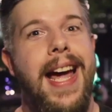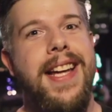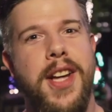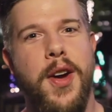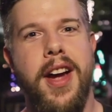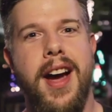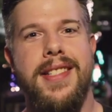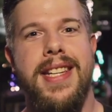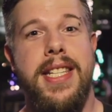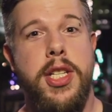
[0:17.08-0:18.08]
How's it going
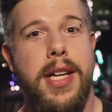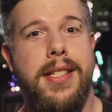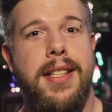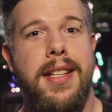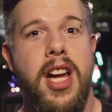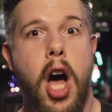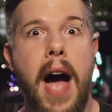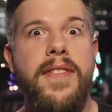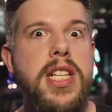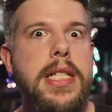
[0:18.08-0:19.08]
guys? It's Justin.
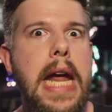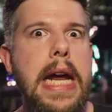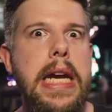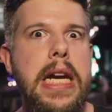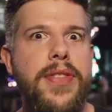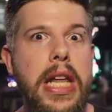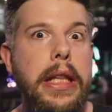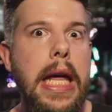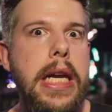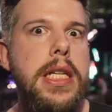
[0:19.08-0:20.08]
I've just taken the
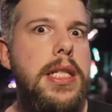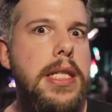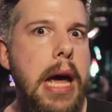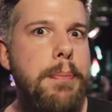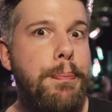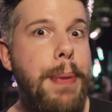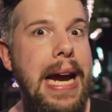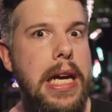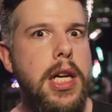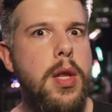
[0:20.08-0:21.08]
latest step
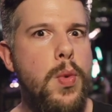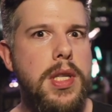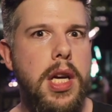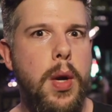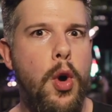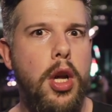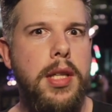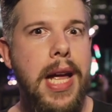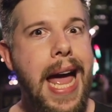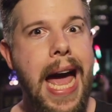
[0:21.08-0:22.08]
back into the wizarding world